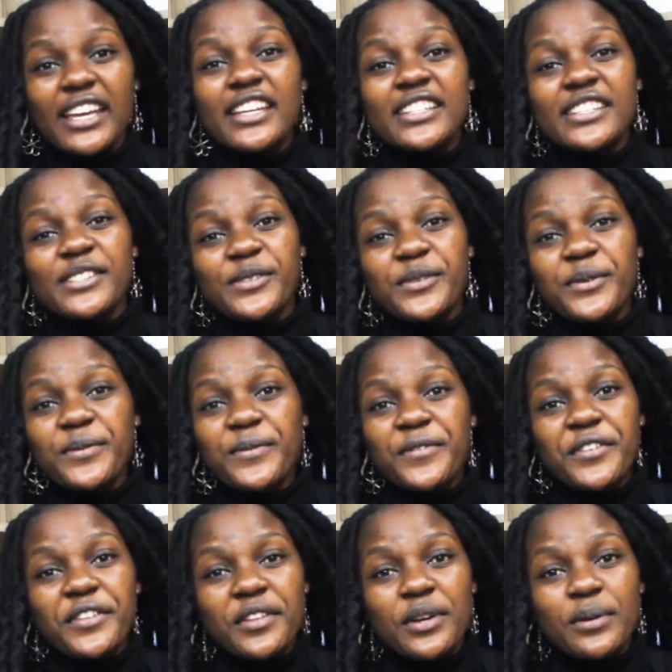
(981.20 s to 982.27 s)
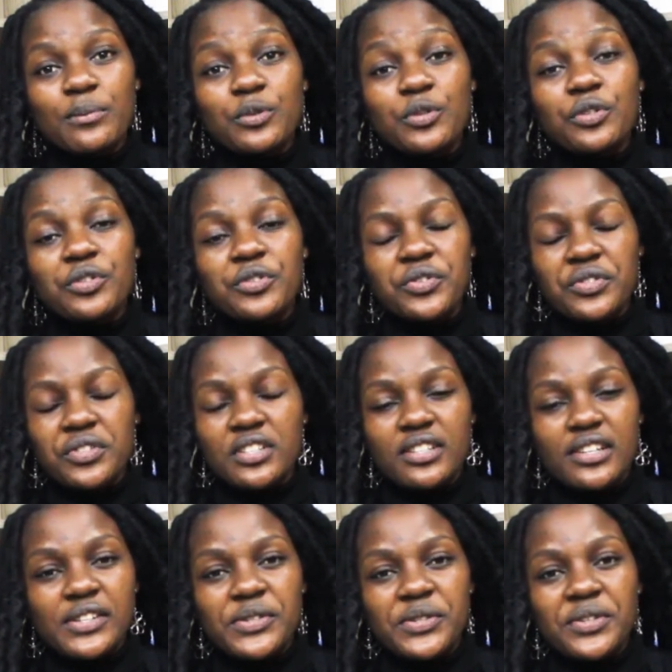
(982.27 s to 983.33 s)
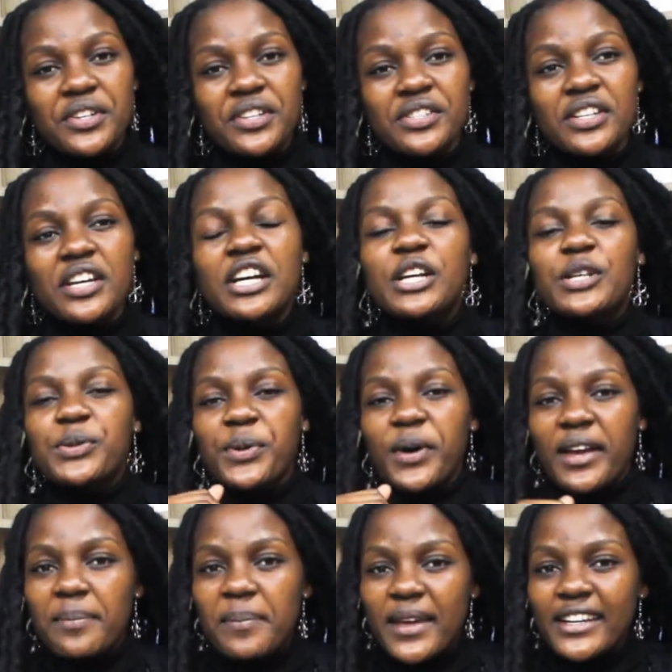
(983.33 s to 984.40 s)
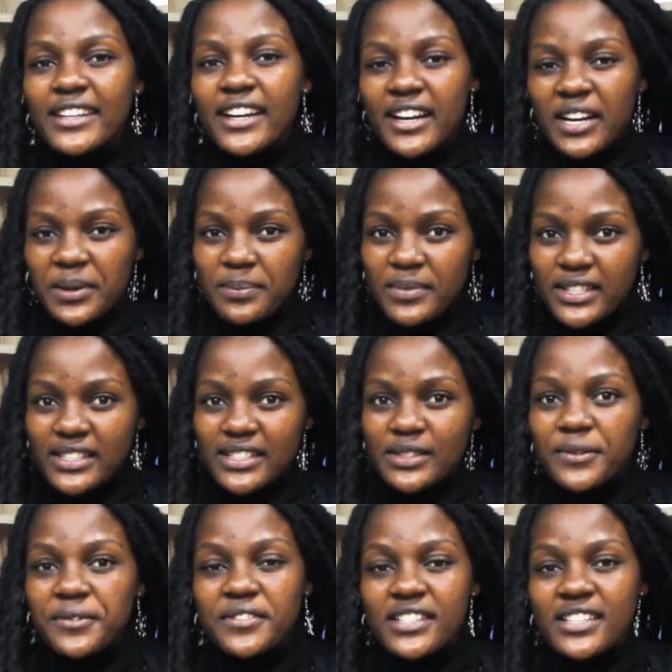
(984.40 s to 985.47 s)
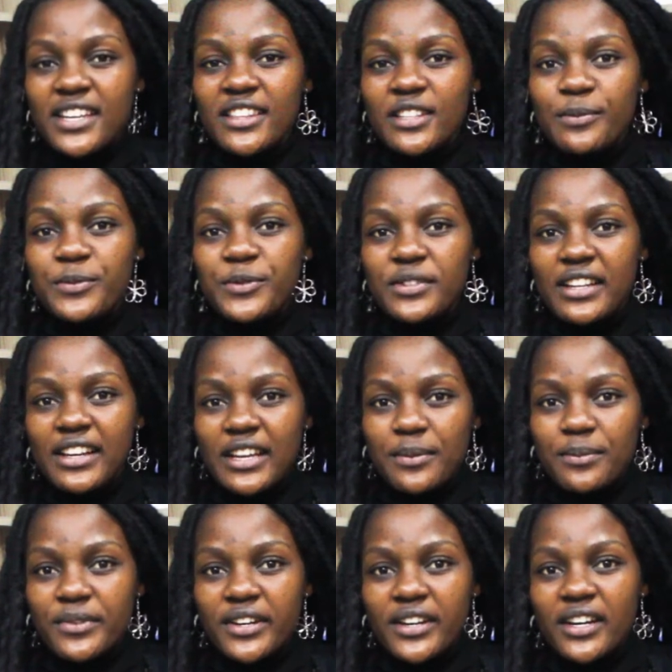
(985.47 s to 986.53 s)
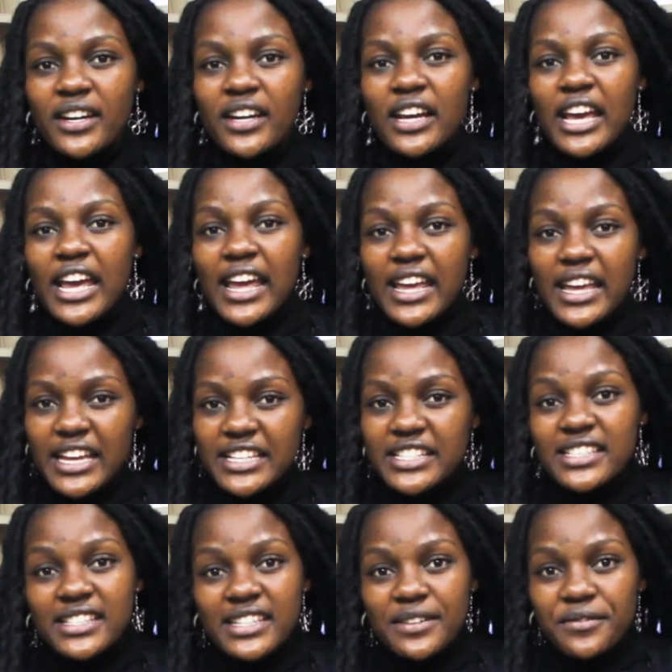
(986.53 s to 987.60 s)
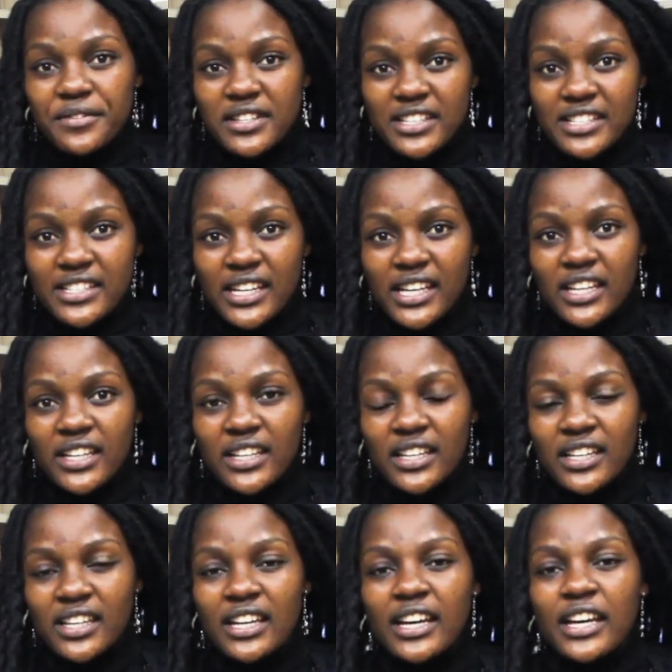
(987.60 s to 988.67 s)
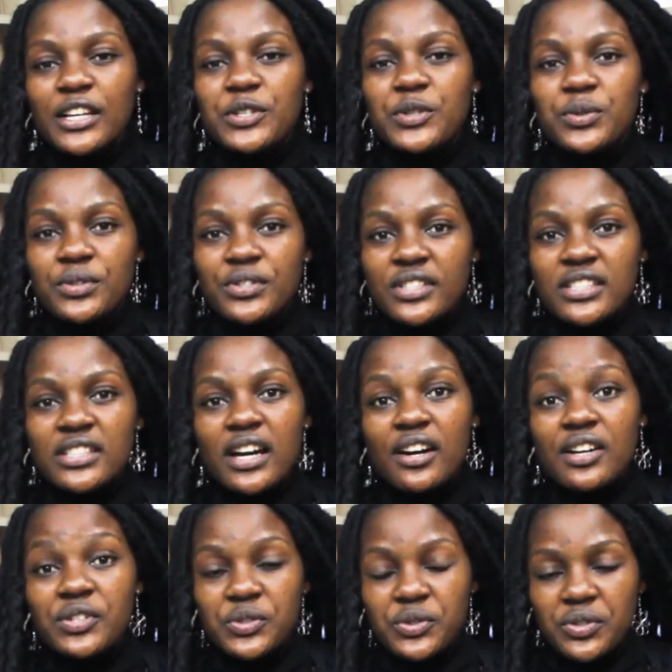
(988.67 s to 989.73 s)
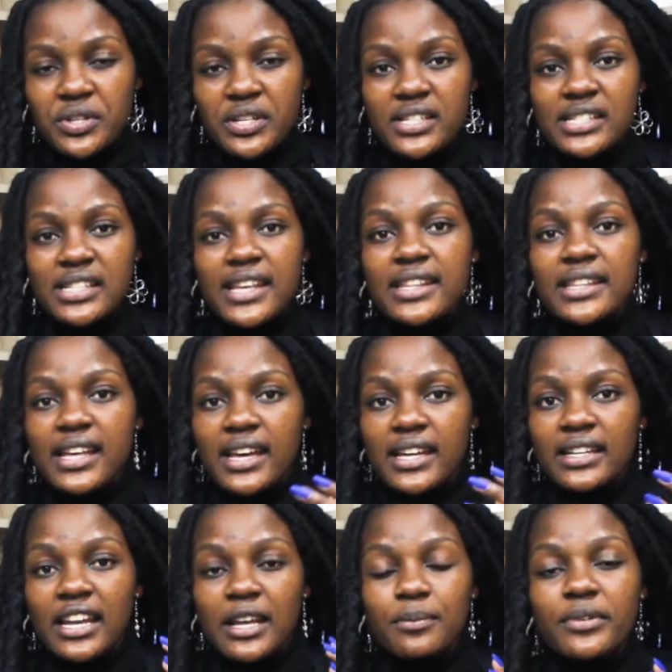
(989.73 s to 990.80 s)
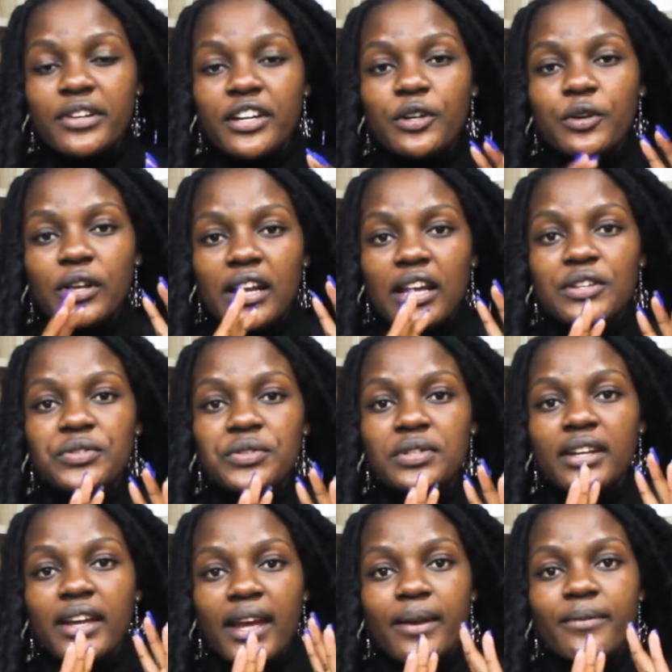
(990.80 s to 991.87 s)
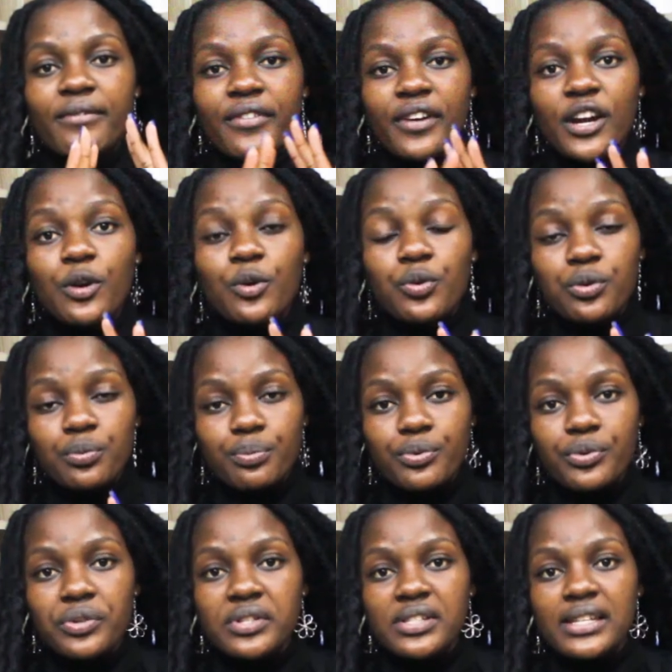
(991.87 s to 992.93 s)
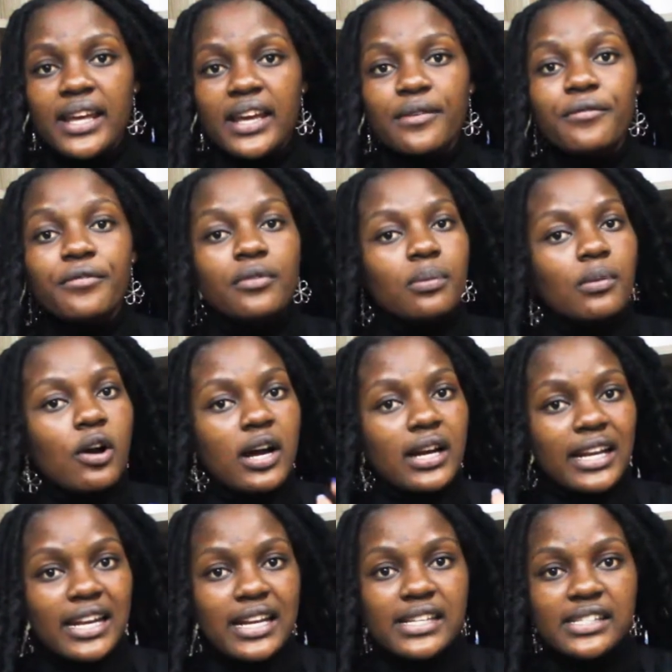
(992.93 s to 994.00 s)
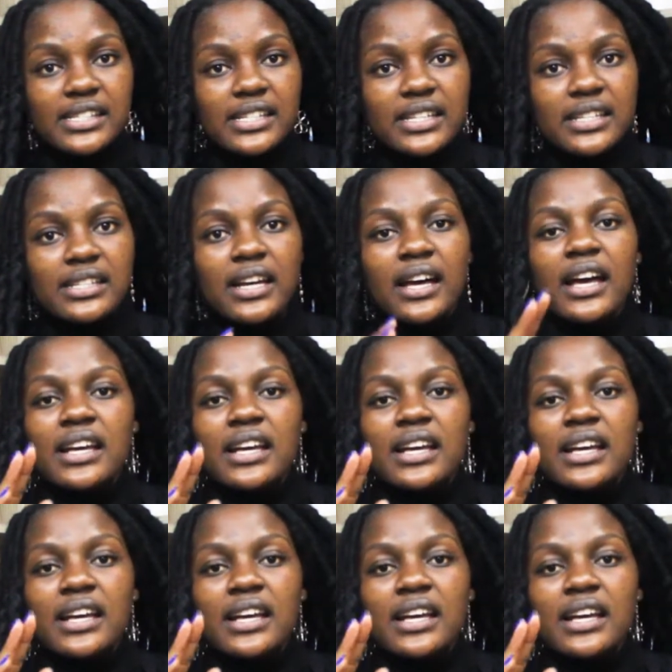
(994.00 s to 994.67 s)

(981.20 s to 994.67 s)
it is good for them, you know, to read our stories. So I made a habit of taking them to the library each and every day to read our stories. And the library collection had very good books, like from our classics